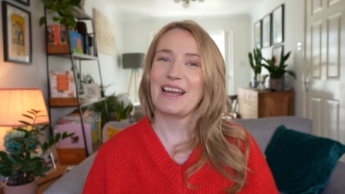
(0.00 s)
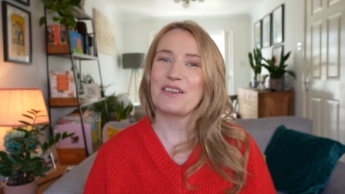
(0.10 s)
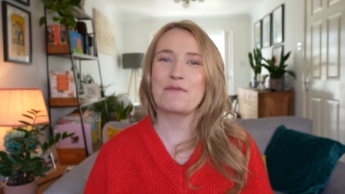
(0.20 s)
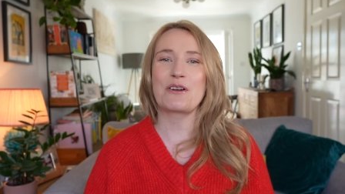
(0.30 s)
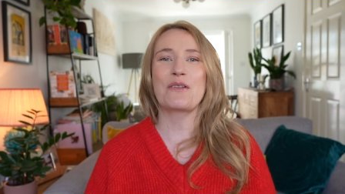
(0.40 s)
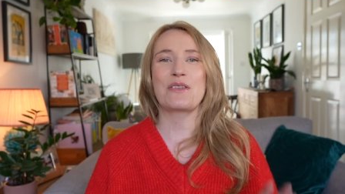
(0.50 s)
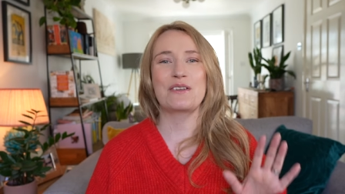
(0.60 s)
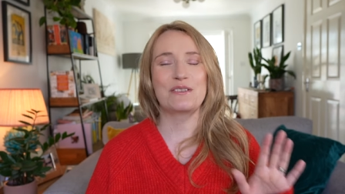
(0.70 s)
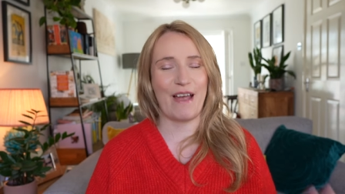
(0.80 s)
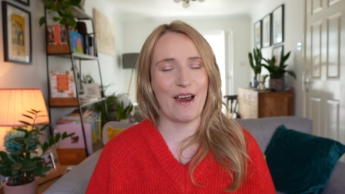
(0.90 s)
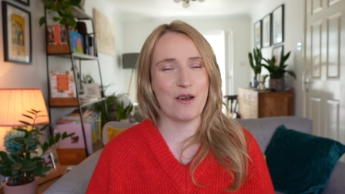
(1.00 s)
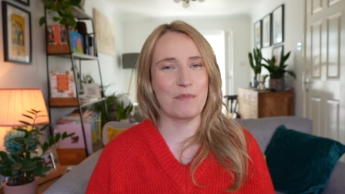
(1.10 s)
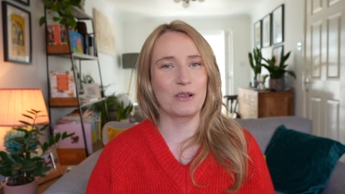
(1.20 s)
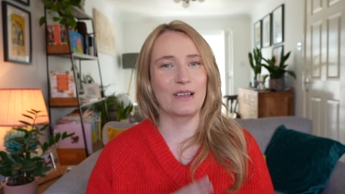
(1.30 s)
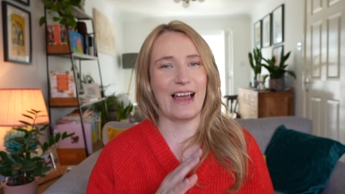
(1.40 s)
Now you've got those
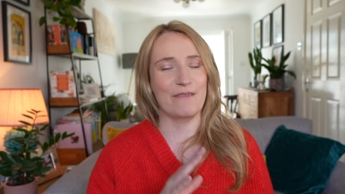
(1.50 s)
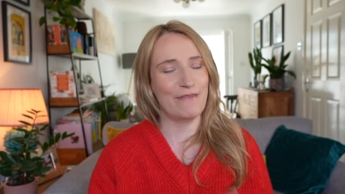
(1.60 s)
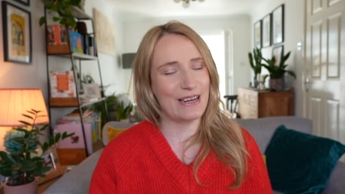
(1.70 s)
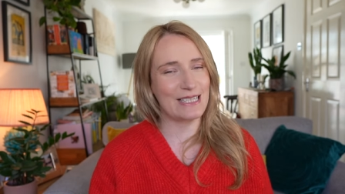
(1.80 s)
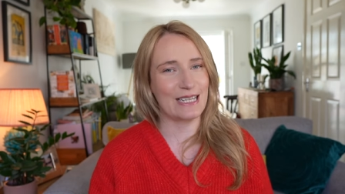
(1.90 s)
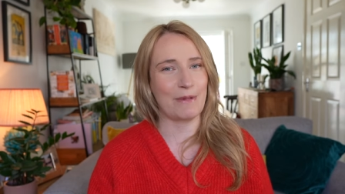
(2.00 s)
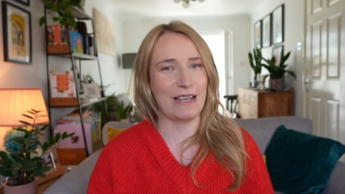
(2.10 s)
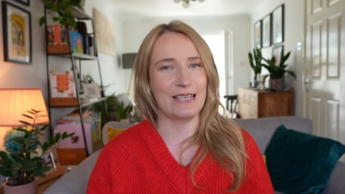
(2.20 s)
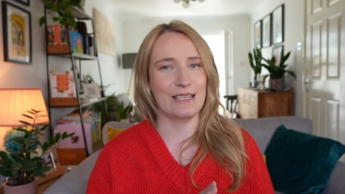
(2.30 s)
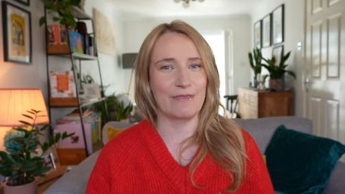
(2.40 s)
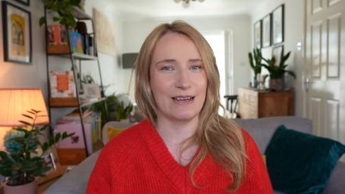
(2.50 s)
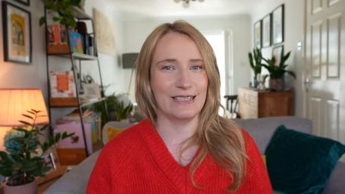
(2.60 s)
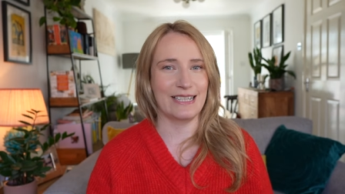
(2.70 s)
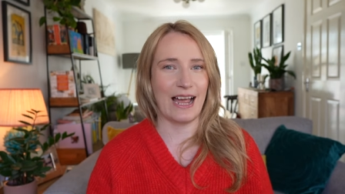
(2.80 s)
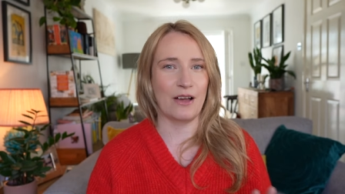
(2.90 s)
variable and fixed expenses
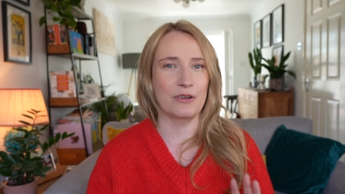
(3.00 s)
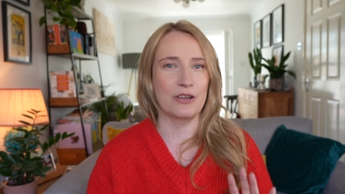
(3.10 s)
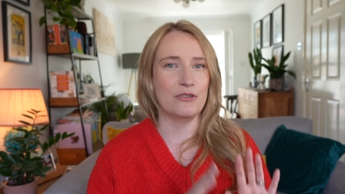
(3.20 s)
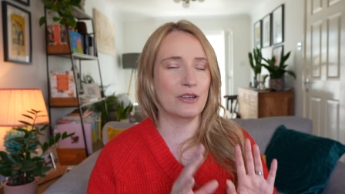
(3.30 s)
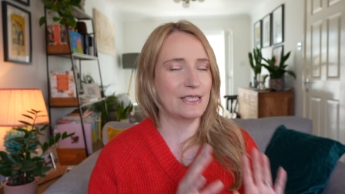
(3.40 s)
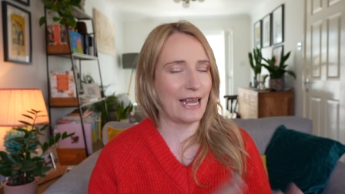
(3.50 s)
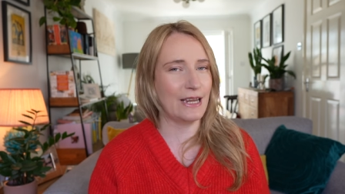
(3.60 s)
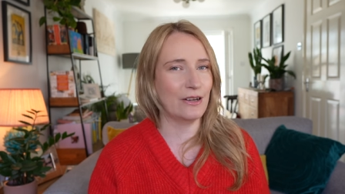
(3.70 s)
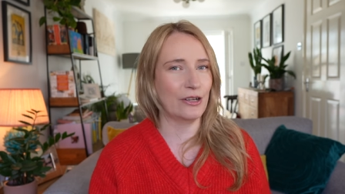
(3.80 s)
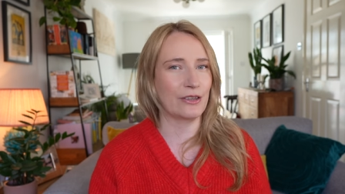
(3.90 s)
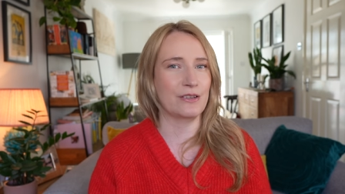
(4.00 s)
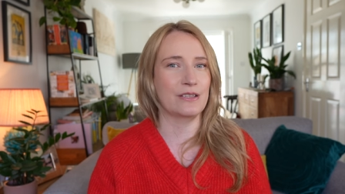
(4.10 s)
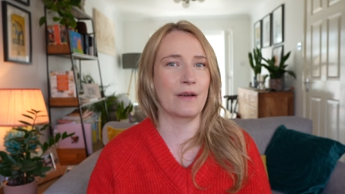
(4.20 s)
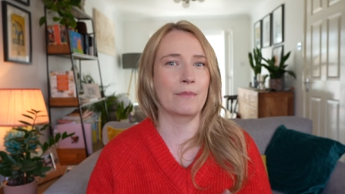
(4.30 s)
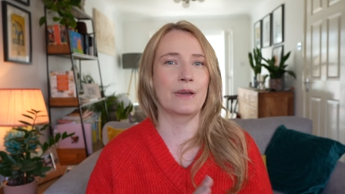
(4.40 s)
written down, you can take a look at
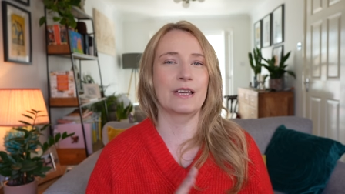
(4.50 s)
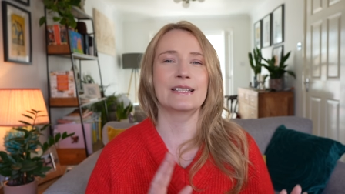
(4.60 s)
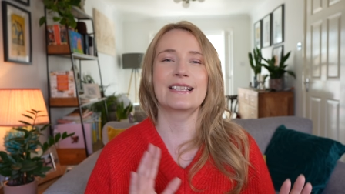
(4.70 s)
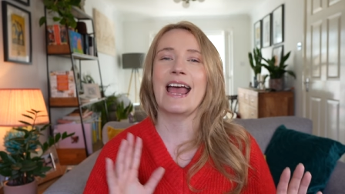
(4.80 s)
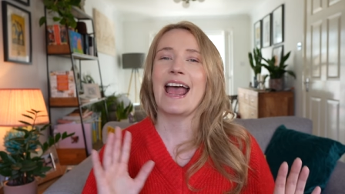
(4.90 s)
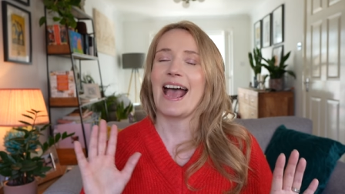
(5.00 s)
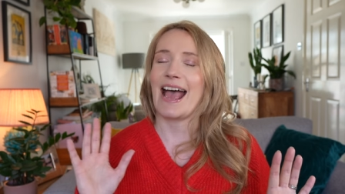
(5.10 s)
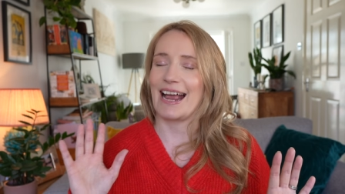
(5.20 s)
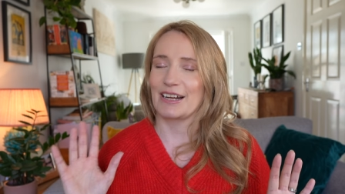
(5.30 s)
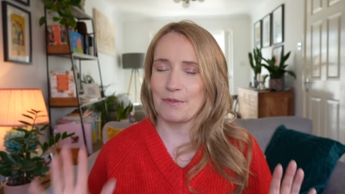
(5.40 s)
those numbers and